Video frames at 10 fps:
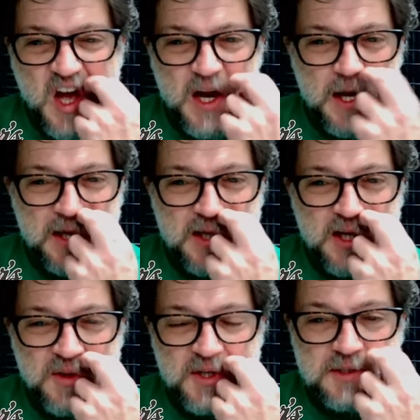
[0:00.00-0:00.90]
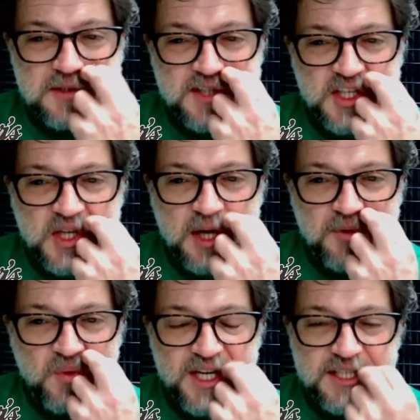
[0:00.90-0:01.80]
There's a
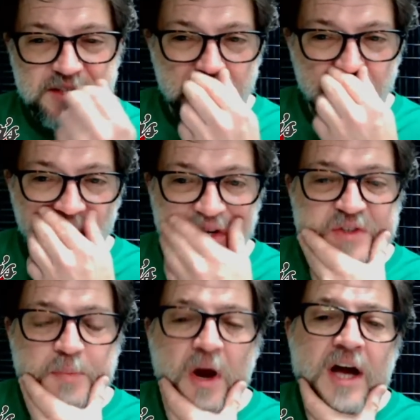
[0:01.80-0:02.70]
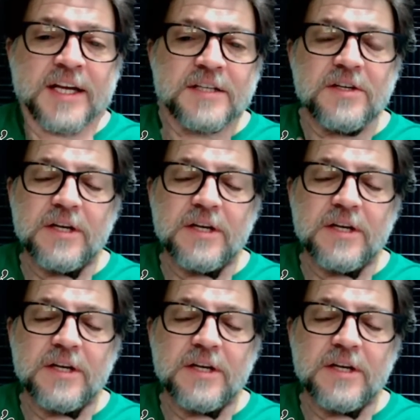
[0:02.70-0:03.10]
couple of ways. You could do rear sprocket.